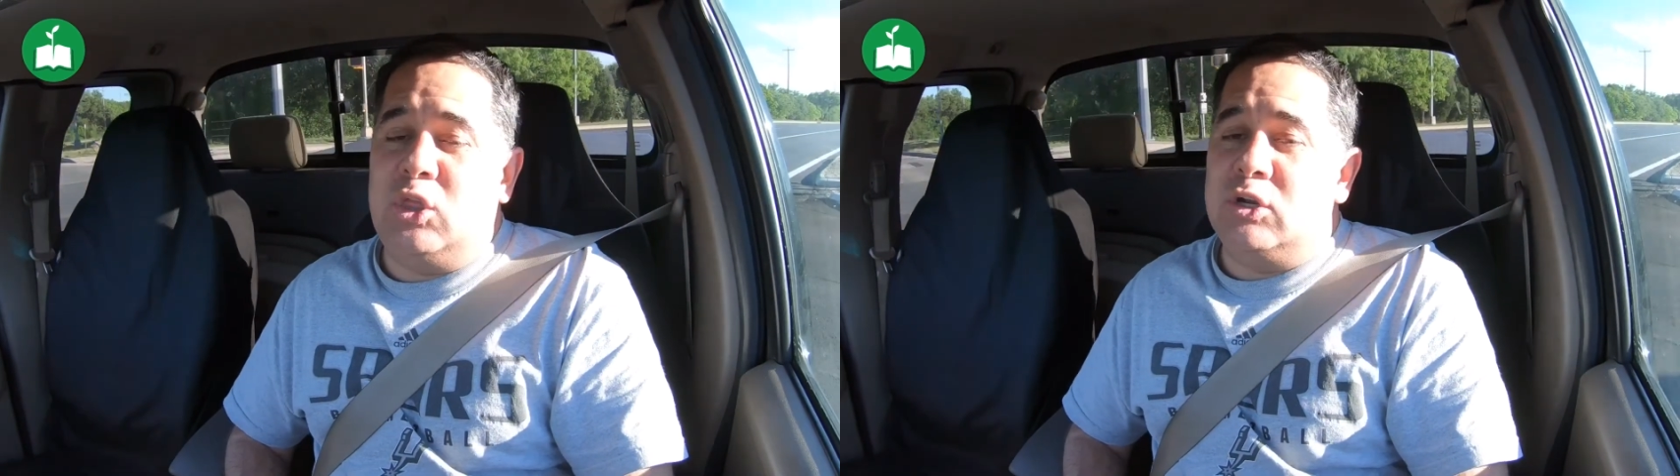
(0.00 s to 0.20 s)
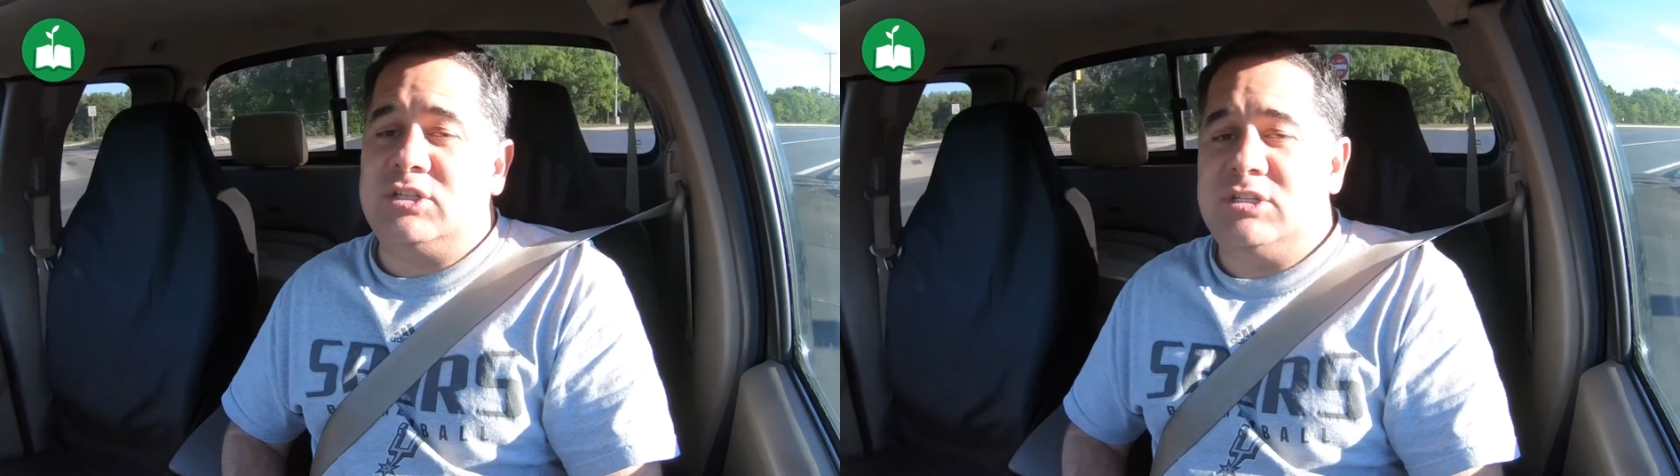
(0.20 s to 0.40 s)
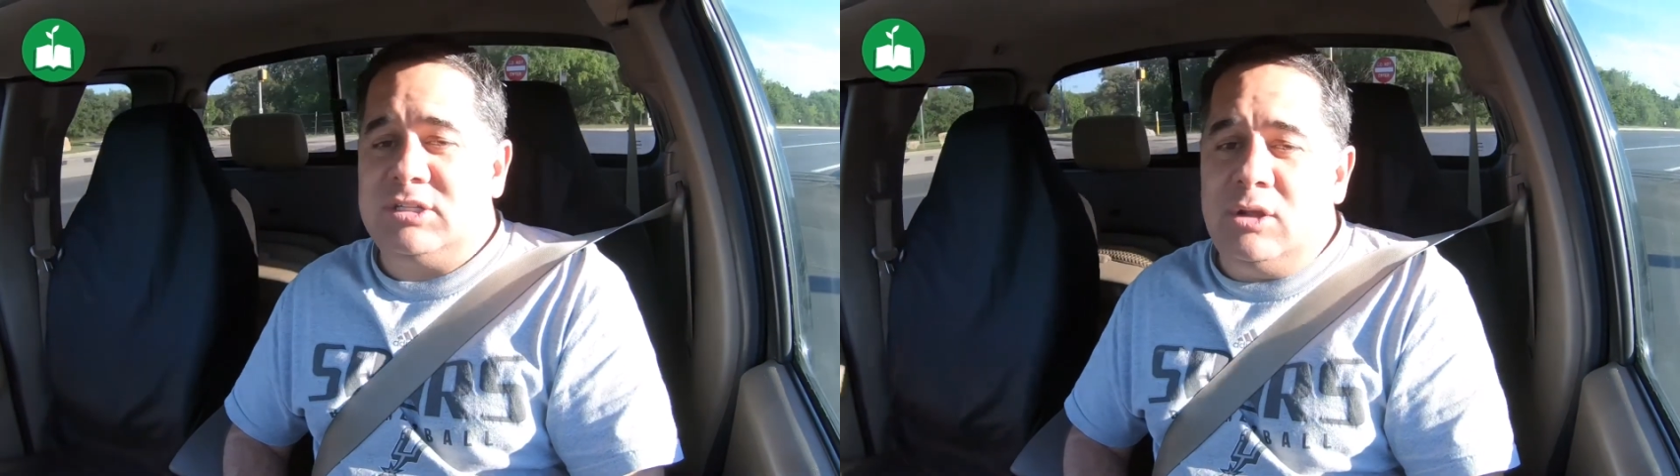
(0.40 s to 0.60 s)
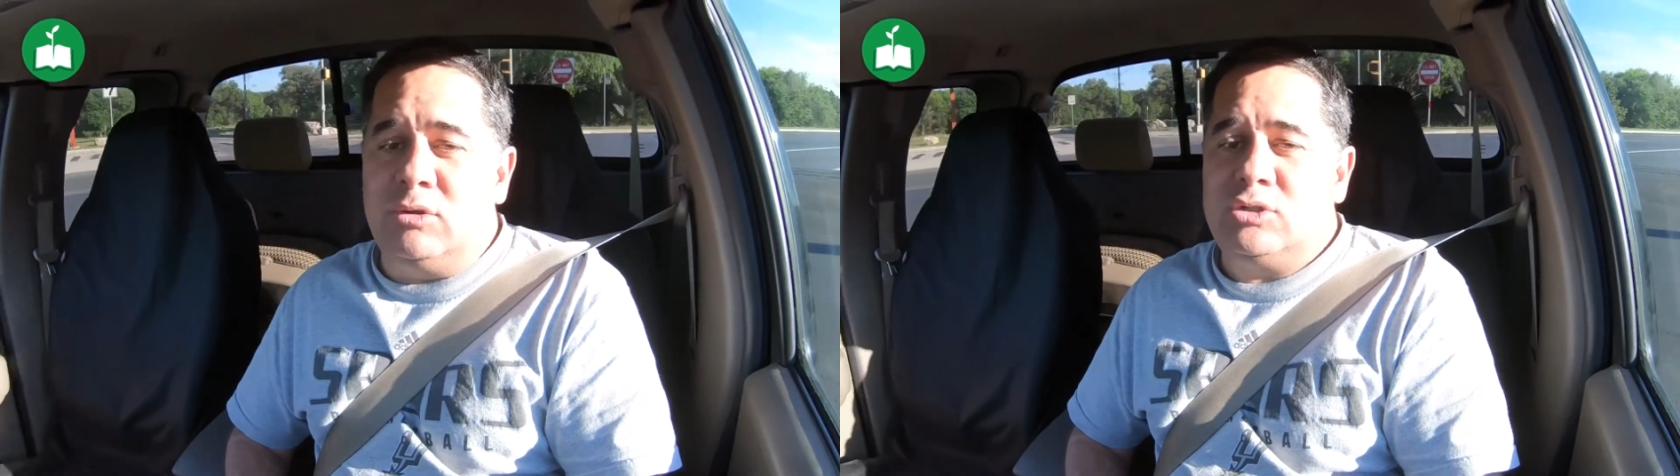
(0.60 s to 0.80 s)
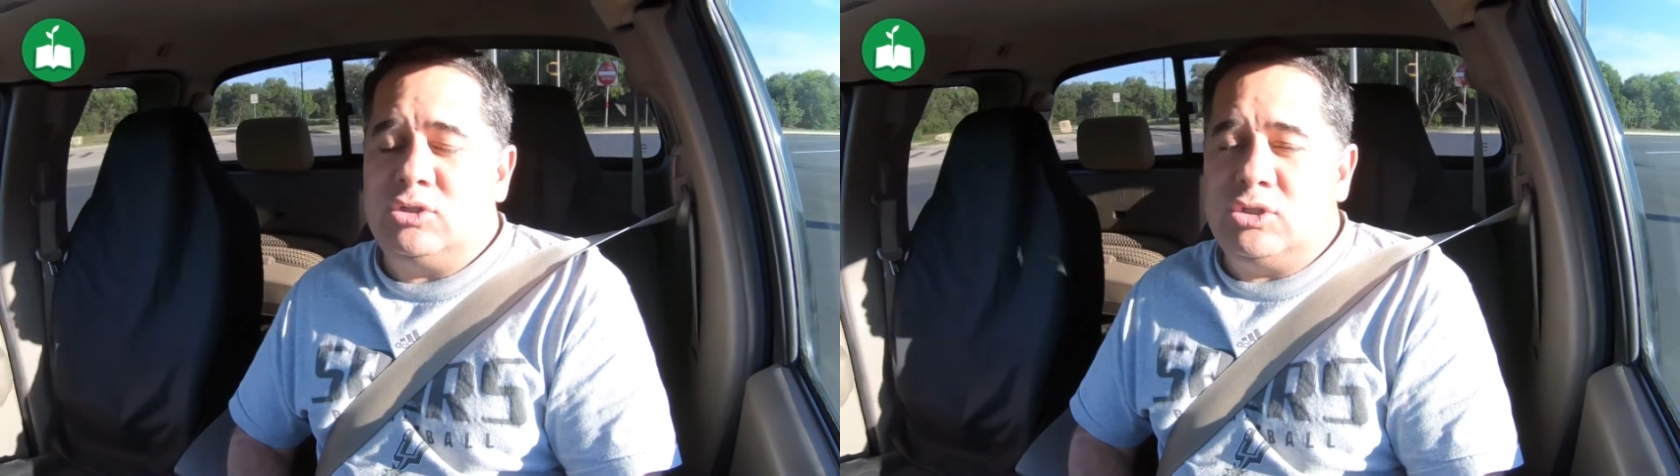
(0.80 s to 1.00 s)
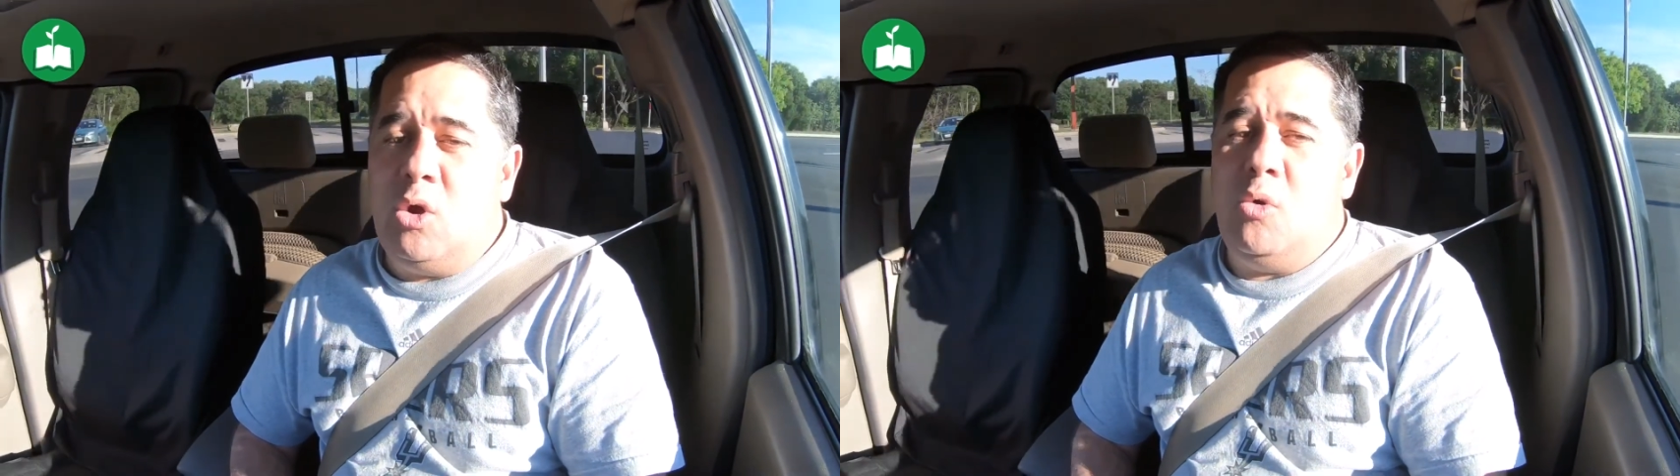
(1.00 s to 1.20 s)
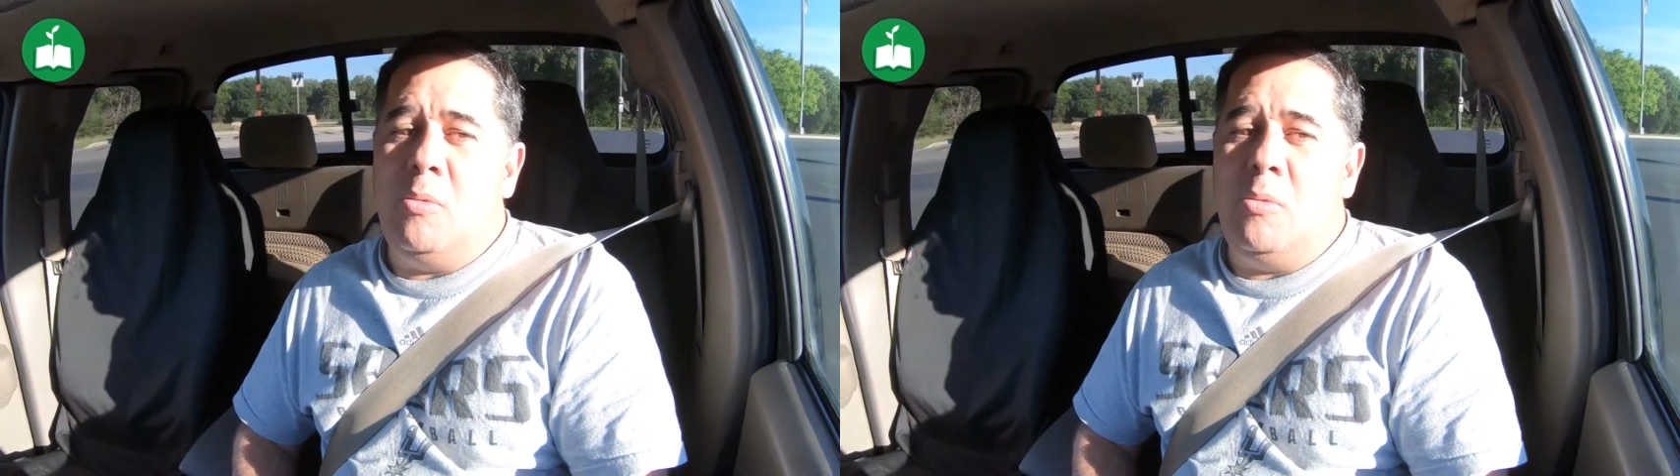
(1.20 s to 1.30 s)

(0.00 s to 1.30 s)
there's still so